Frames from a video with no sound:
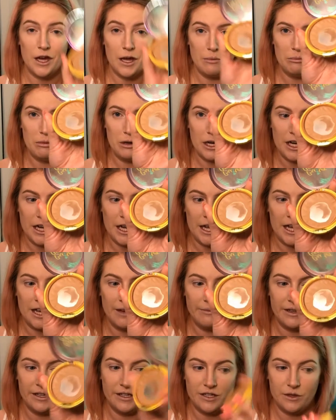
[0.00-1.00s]
gotten pretty
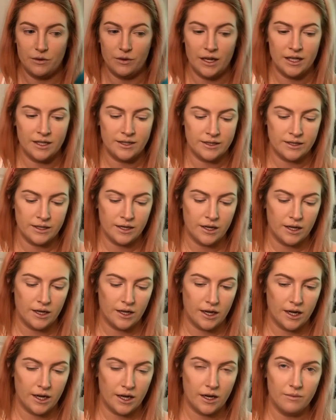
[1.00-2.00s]
ham into it.
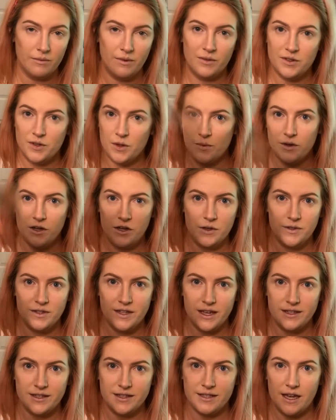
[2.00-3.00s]
And so I'm going to use
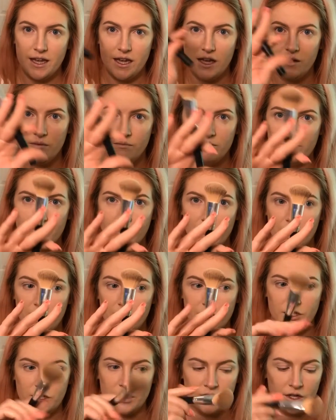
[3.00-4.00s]
that same
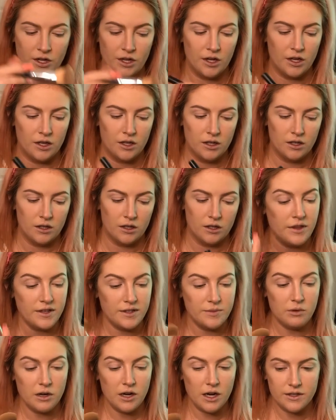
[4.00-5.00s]
brush,
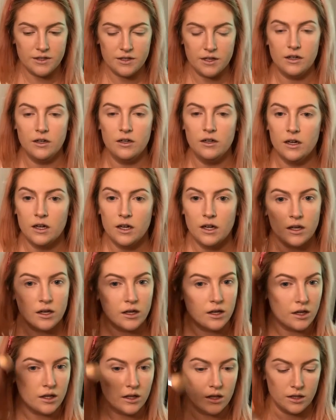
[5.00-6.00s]
this bronzer,
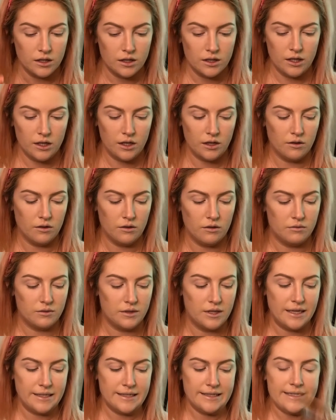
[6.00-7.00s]
you know,
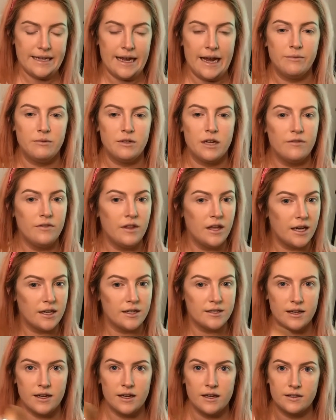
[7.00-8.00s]
tapped off the
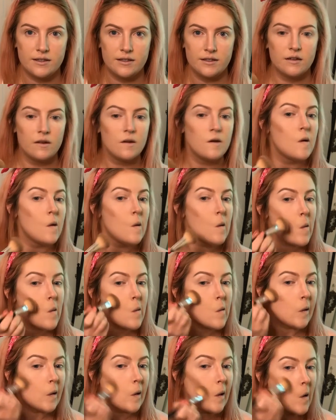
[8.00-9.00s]
excess.
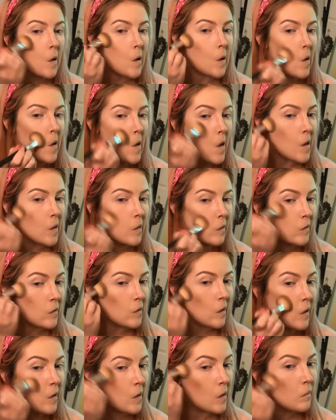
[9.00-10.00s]
I'm going to go ahead and
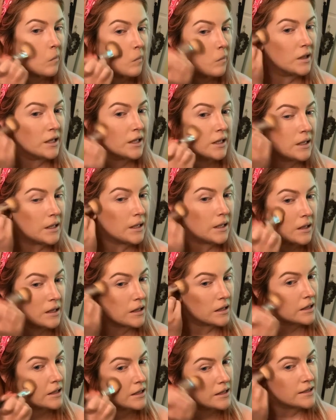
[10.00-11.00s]
start
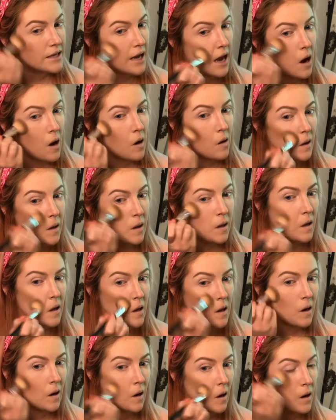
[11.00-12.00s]
blending this out
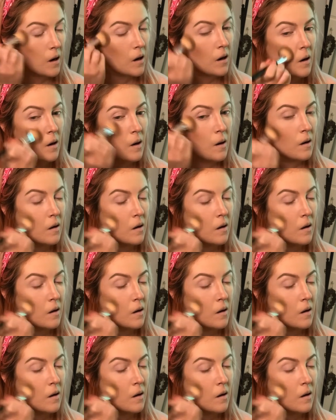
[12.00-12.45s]
here.